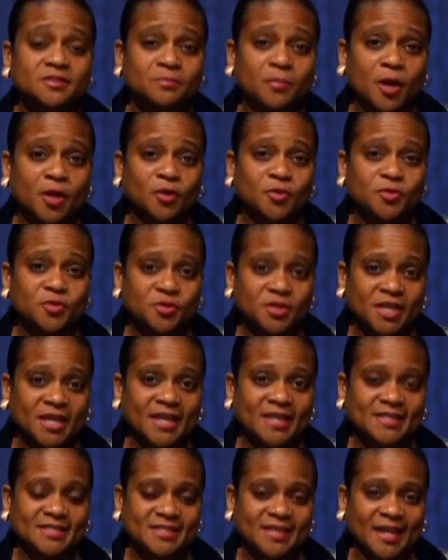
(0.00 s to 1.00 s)
Martin Luther
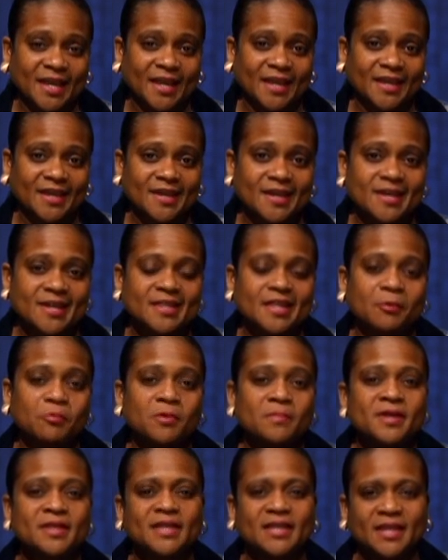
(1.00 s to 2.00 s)
King Day, that
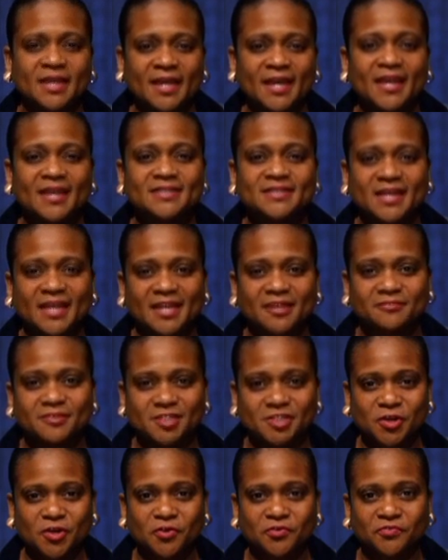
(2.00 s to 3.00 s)
will be the King Day of
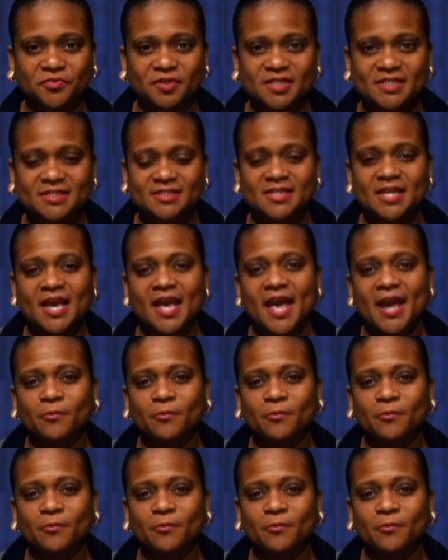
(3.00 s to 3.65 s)
Service.